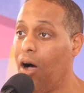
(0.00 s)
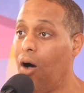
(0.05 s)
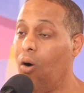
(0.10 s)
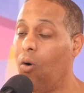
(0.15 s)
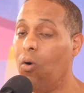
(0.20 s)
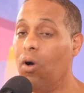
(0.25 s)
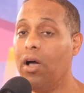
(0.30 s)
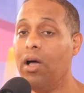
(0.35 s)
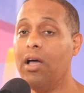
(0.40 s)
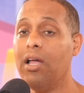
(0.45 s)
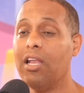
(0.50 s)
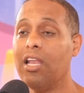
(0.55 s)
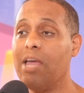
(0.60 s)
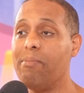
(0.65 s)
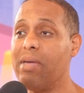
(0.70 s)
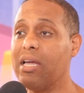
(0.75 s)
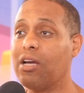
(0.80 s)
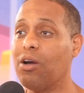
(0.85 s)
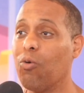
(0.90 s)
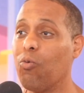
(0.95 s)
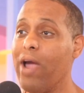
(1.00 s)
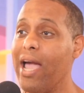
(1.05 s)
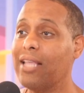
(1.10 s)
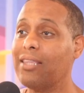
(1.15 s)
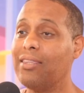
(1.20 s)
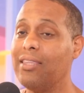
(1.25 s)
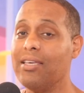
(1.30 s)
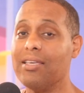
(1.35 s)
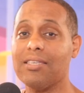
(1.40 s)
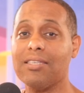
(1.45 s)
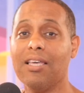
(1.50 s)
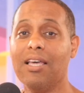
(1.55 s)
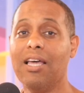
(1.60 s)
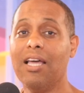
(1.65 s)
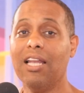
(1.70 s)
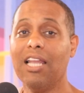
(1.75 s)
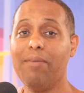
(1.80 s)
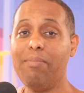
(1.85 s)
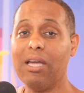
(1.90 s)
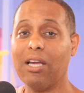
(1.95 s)
oh, kid the same way. Let me correct way. this.
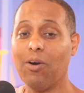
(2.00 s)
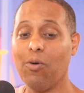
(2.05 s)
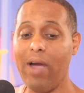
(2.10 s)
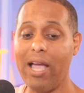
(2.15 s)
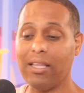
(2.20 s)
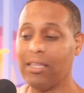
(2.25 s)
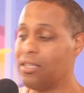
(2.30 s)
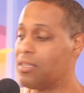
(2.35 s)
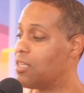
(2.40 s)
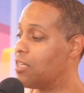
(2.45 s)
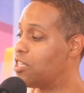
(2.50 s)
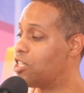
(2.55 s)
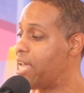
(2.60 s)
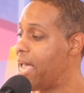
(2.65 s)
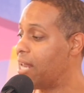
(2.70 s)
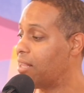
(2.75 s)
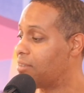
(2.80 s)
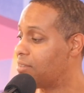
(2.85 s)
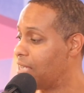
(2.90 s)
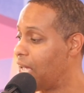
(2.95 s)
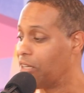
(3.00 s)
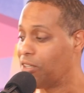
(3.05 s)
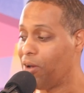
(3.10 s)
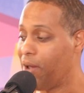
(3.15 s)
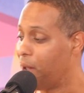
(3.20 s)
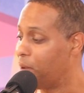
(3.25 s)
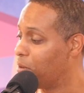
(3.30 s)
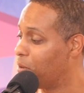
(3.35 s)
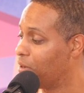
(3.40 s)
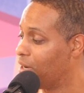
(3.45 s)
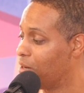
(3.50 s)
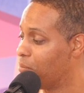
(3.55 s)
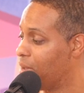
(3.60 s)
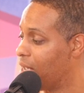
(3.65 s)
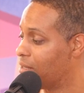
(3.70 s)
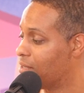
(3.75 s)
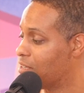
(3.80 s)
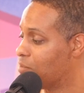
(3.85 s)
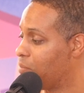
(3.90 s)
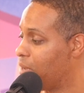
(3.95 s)
Let me correct this. The chat, see, I told you I don't know nothing
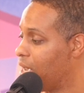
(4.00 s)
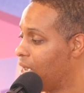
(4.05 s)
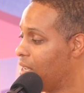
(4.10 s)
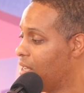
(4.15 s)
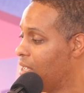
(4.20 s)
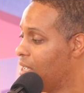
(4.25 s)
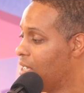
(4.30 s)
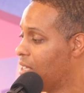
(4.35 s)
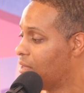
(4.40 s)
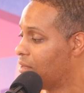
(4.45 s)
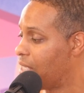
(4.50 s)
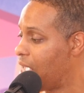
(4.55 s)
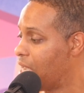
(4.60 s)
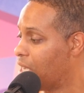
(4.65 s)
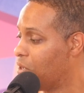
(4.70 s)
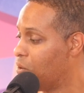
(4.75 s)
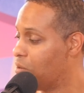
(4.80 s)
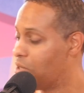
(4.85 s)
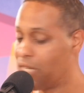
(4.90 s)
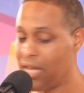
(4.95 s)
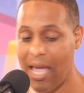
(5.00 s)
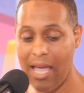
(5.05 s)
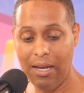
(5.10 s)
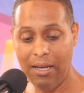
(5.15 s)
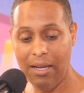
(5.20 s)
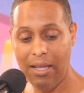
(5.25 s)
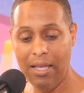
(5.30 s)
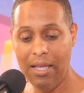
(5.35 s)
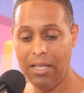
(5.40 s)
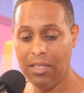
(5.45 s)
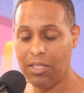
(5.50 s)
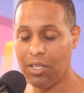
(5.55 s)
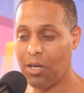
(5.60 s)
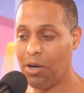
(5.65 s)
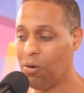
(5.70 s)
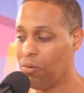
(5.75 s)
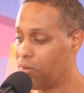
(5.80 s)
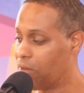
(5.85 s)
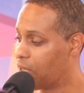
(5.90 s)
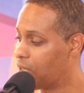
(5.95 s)
about this, man. Thank you, chat.
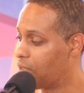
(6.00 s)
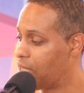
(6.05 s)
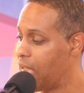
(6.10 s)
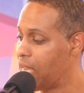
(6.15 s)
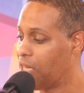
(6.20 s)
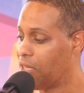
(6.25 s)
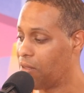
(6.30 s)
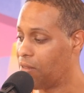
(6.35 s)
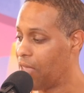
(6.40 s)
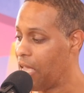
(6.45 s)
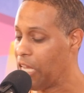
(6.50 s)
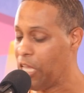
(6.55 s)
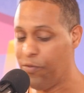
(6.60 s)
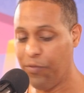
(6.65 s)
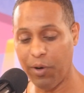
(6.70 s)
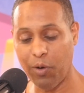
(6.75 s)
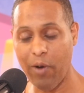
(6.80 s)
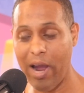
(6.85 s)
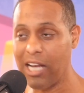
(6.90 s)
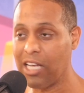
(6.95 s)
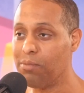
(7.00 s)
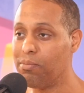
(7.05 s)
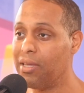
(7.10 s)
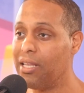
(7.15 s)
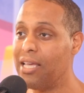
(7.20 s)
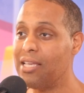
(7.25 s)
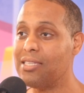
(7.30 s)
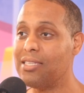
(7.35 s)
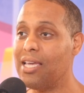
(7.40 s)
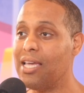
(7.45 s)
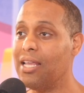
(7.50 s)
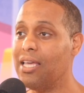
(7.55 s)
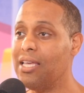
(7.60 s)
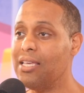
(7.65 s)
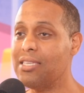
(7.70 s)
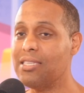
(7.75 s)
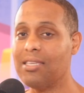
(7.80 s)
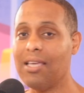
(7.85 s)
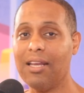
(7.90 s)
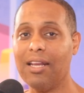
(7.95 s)
Thank, thank you for correcting me. They said
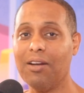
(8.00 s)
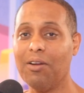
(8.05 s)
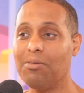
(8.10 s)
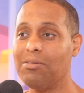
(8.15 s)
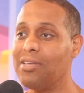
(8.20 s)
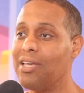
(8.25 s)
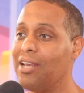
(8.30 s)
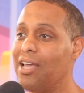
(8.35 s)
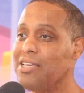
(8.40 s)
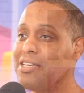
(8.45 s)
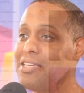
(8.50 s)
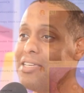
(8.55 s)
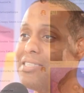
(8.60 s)
his son ain't no teenager.